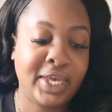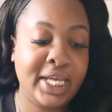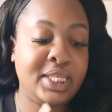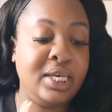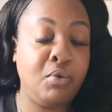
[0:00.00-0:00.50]

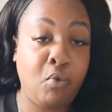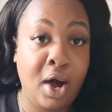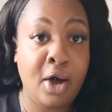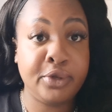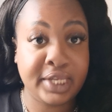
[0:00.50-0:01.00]
get it
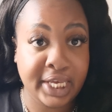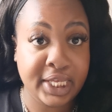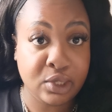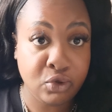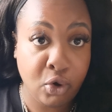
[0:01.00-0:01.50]
whilst it
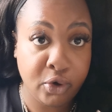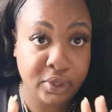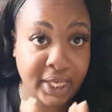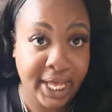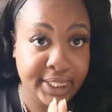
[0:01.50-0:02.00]
is
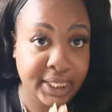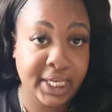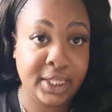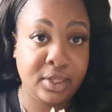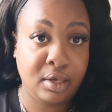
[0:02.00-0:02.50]
not as
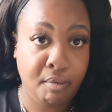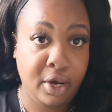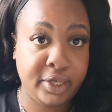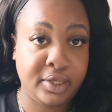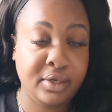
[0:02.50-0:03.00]
in
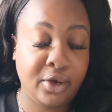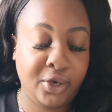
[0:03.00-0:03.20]
demand.